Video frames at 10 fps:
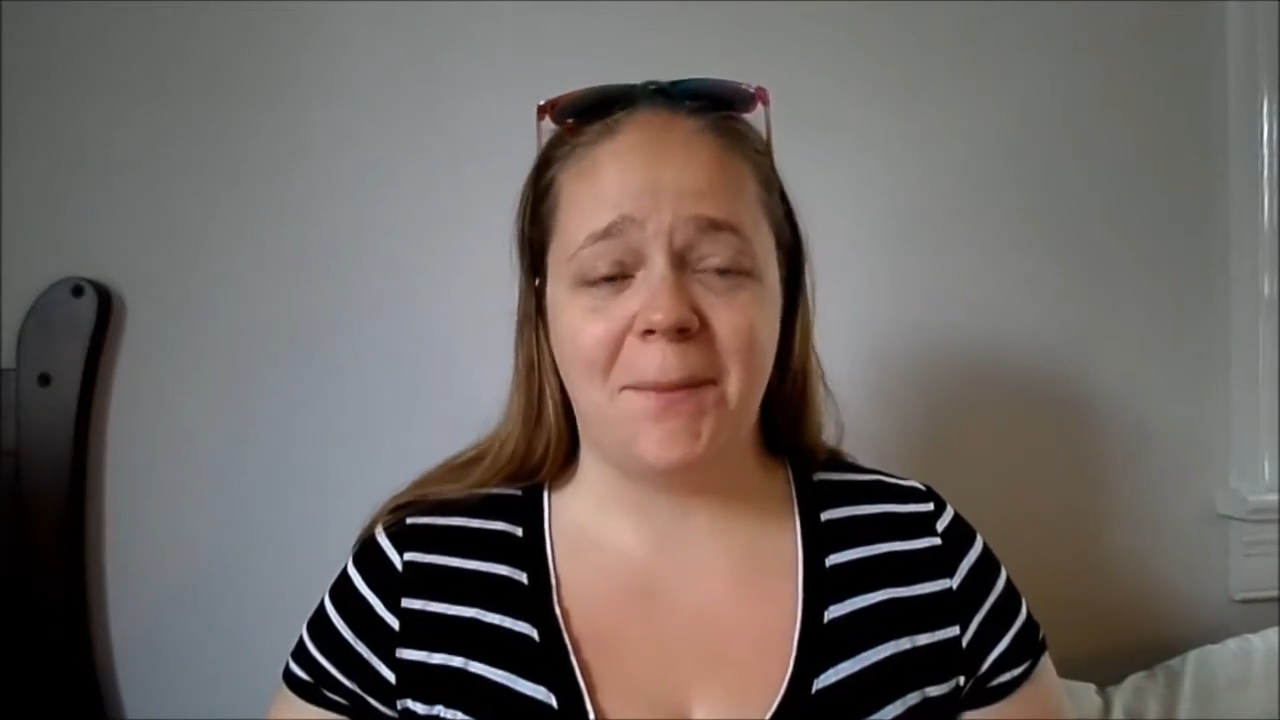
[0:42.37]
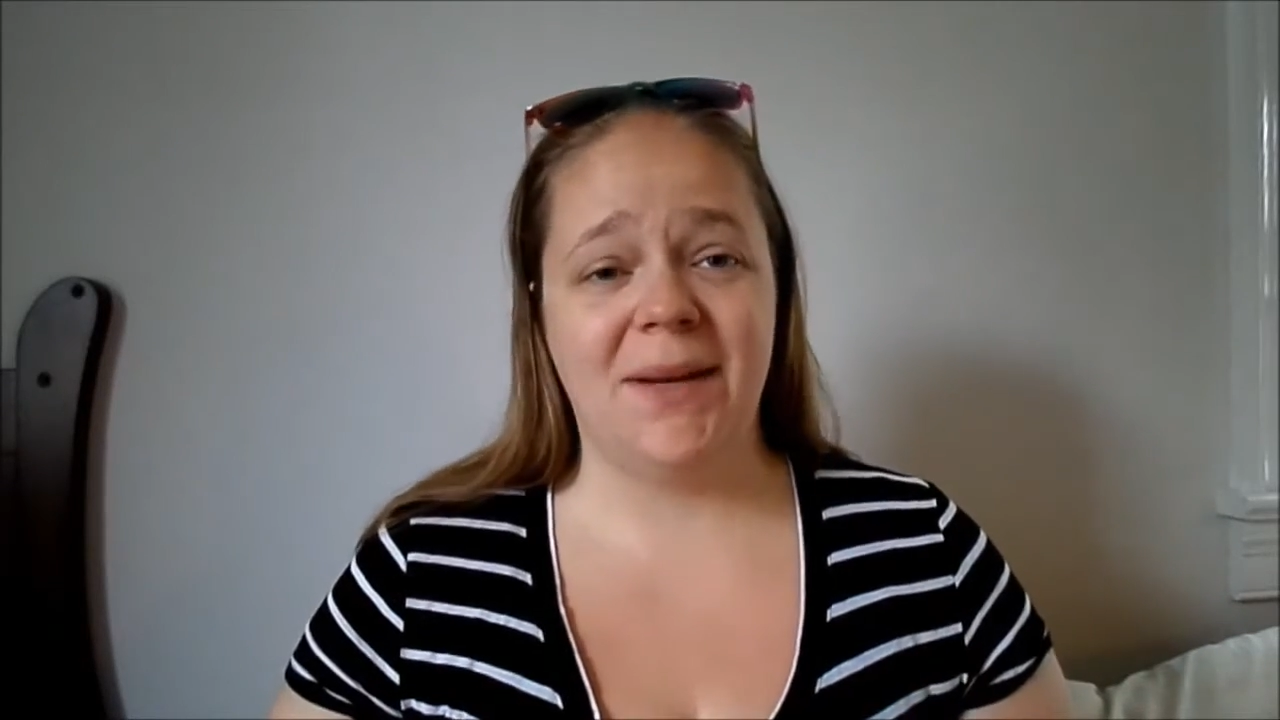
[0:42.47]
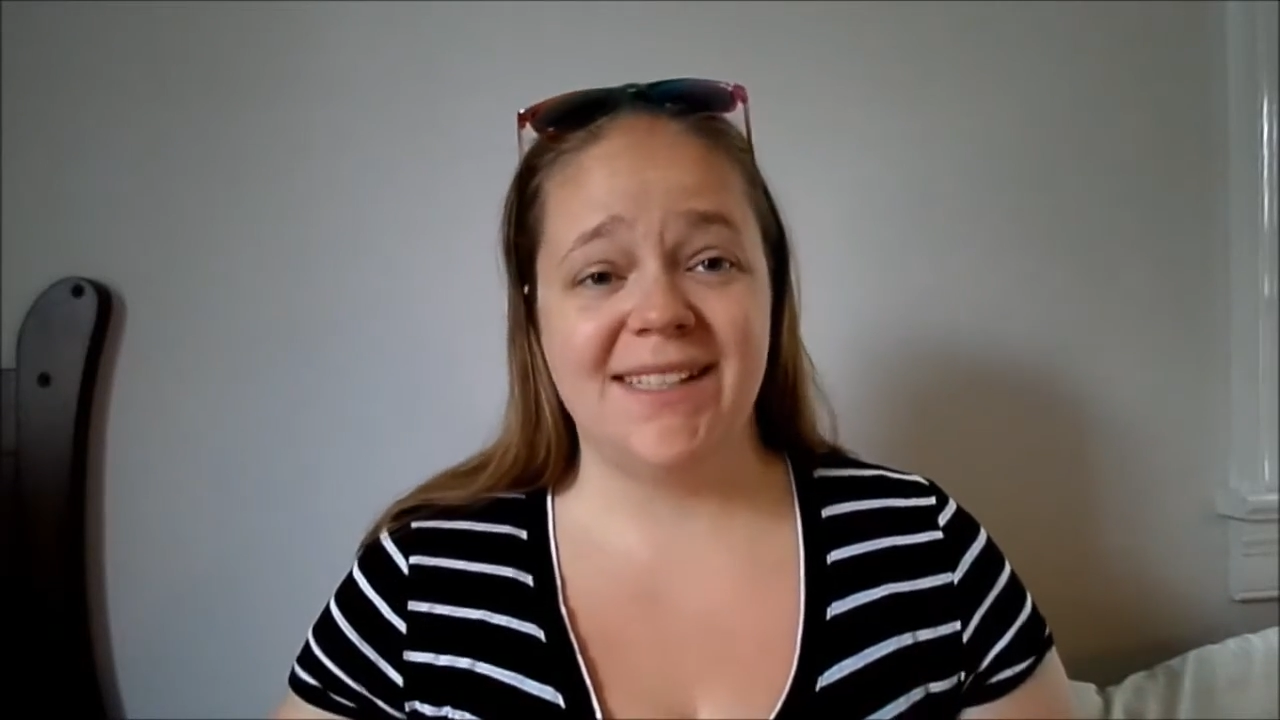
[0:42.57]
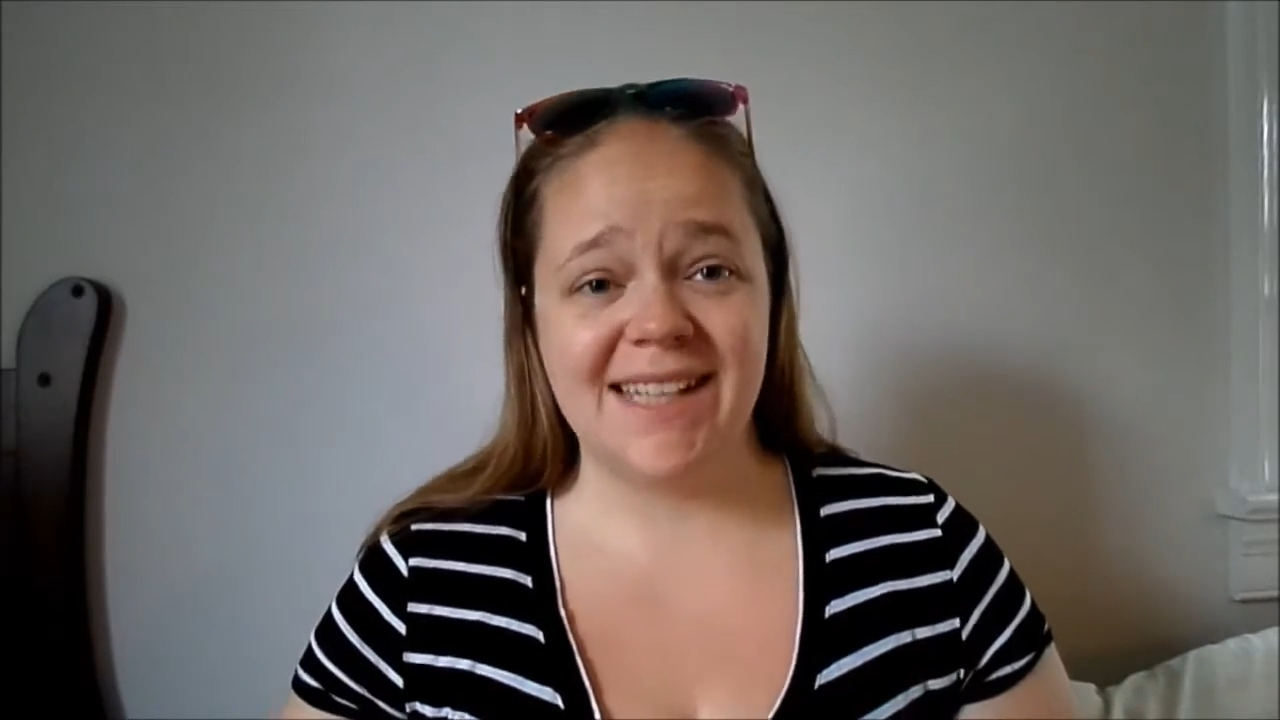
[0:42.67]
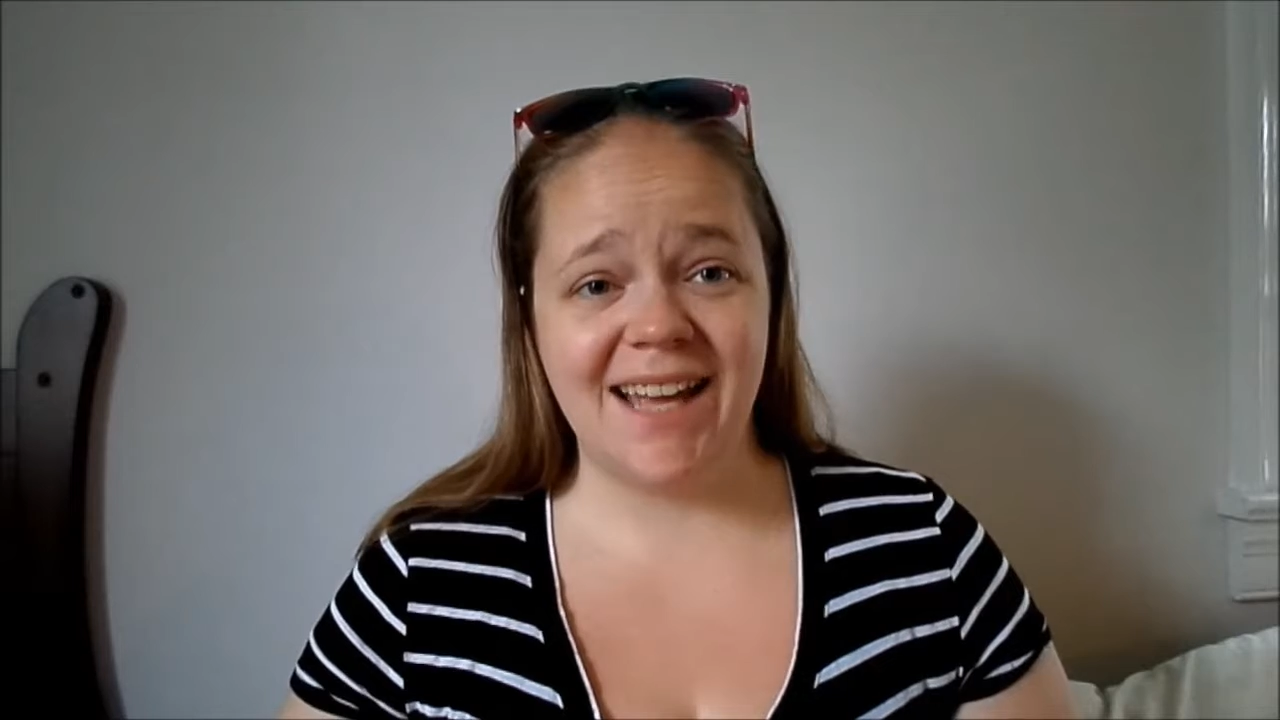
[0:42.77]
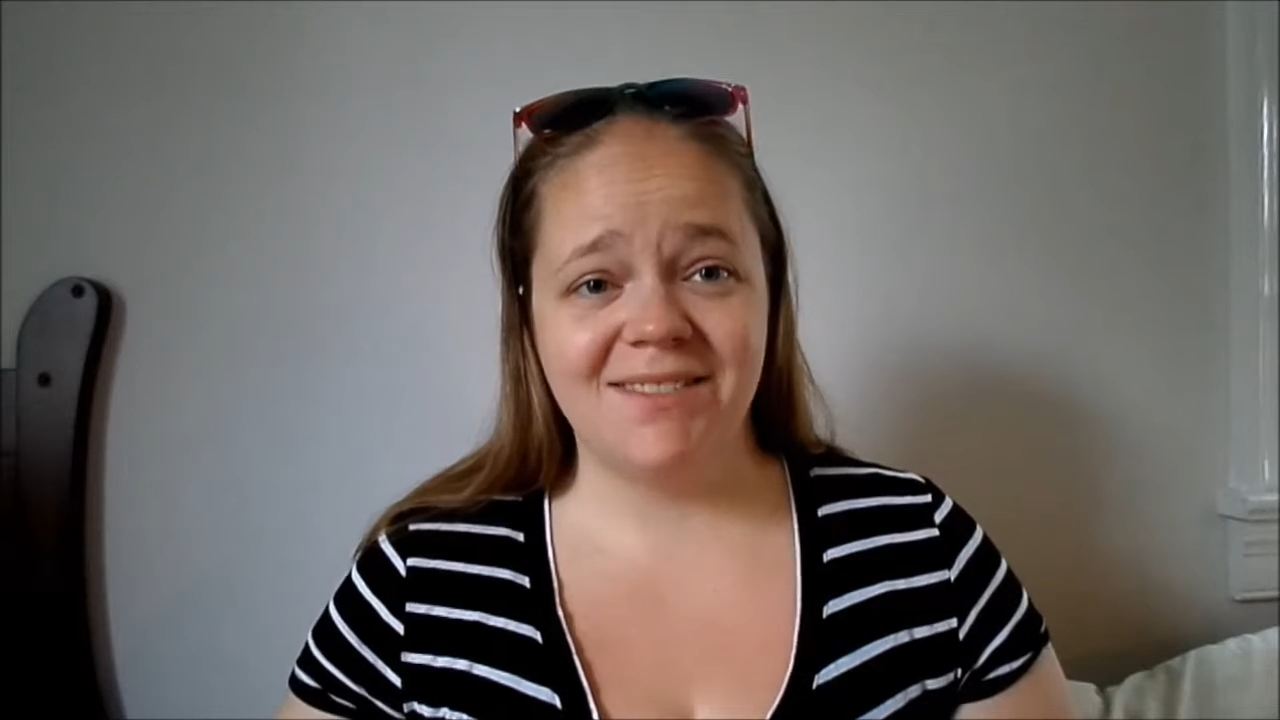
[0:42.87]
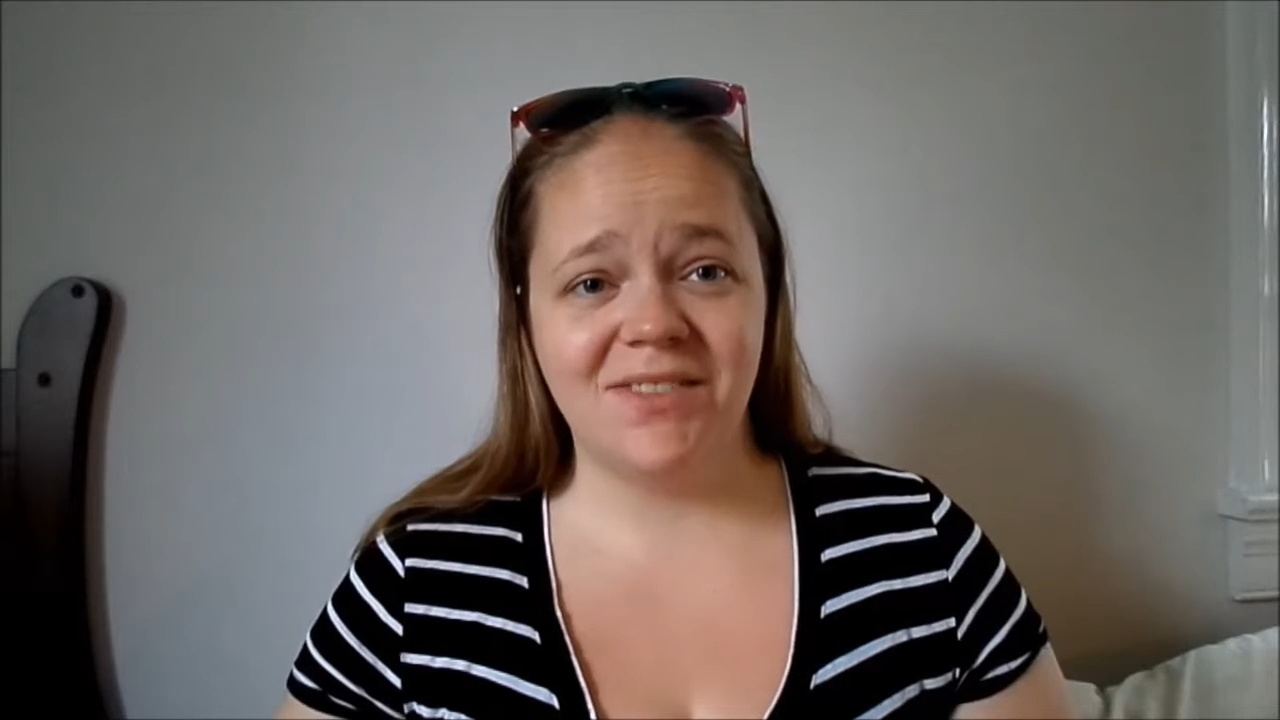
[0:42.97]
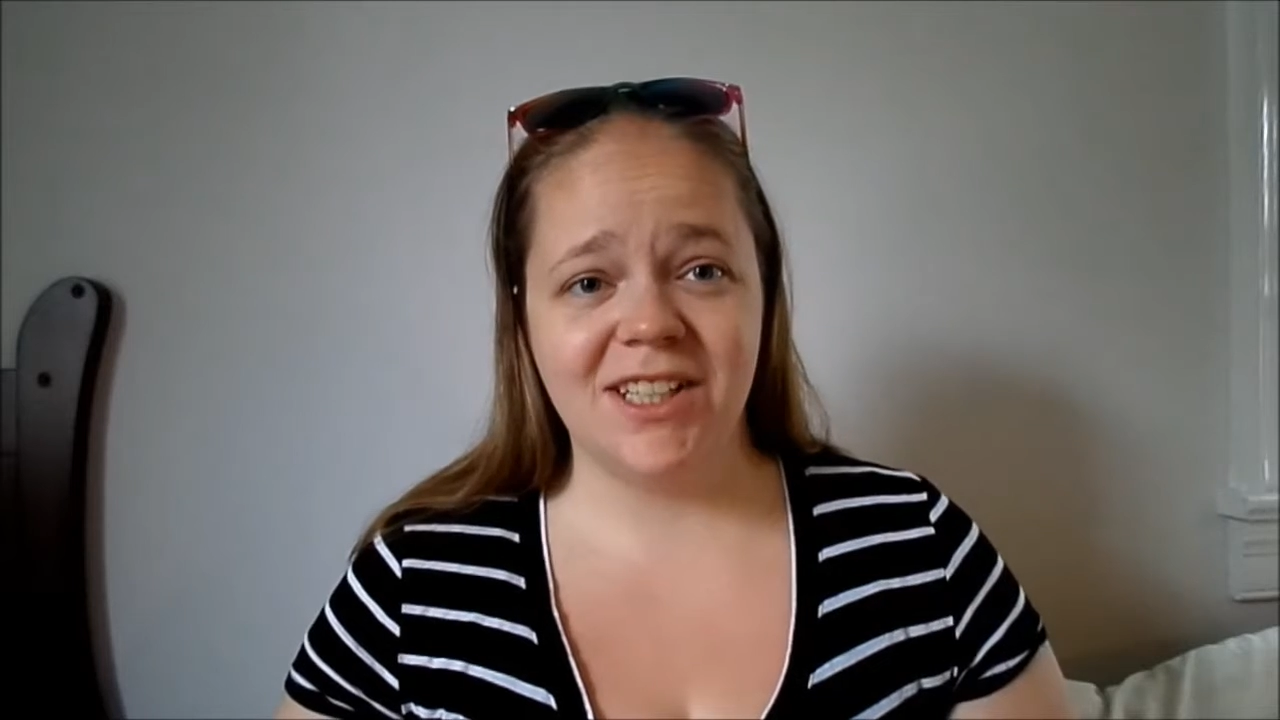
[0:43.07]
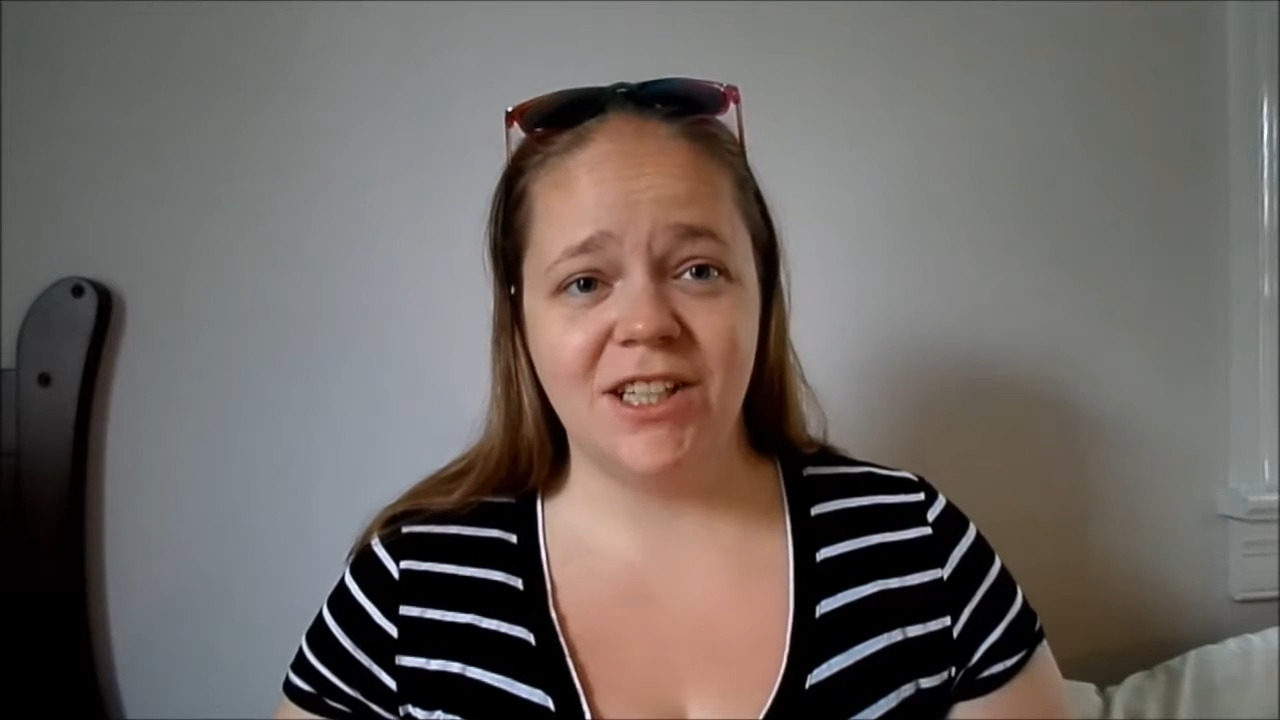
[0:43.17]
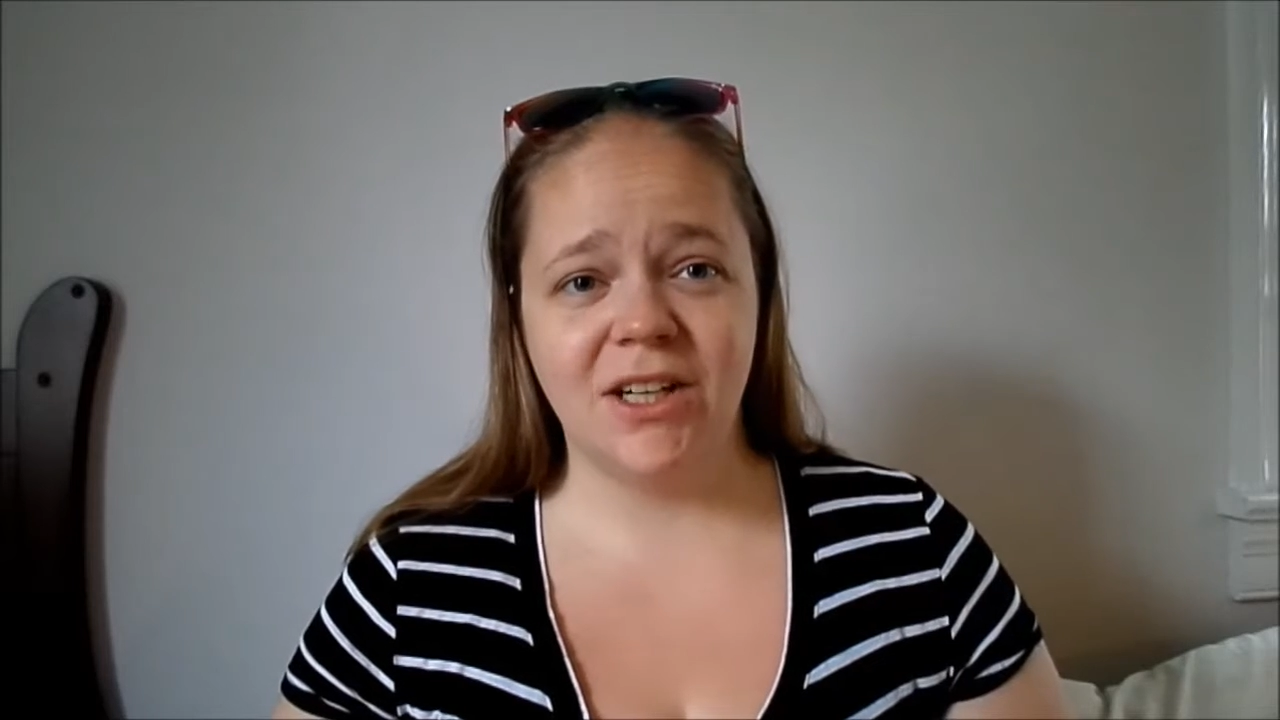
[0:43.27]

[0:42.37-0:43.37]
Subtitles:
must-haves video,